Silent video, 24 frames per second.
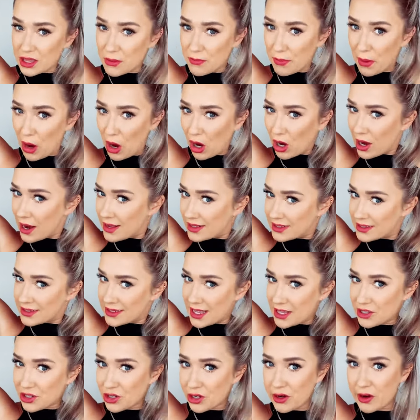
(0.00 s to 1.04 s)
the bar and
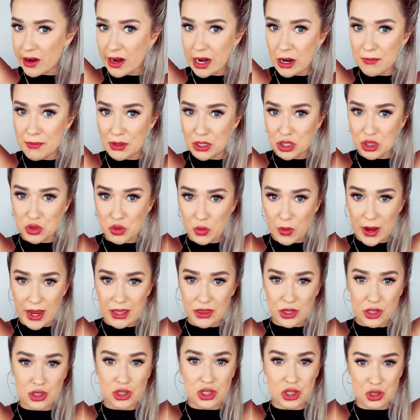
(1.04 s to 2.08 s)
center your hair
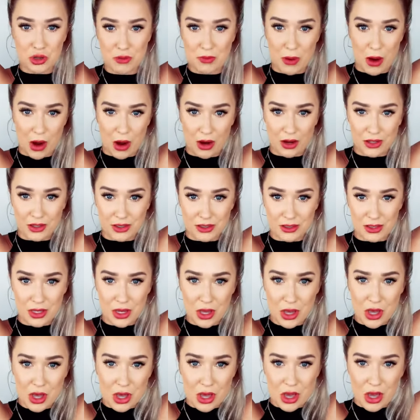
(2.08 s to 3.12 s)
between the two bars.
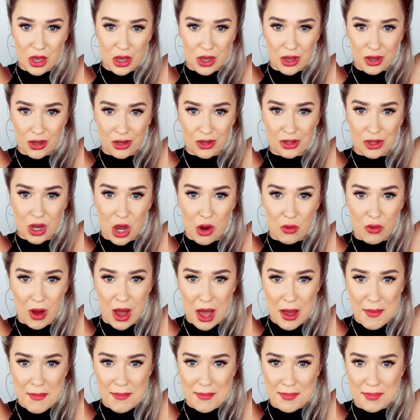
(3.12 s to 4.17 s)
Go
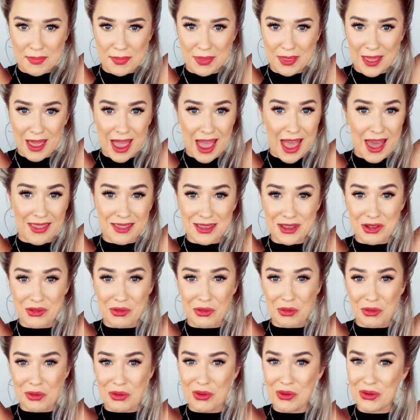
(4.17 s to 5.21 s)
up and then
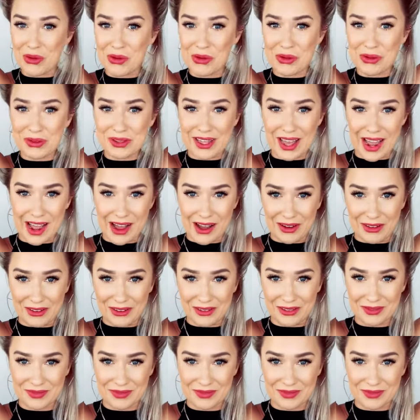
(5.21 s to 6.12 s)
roll down.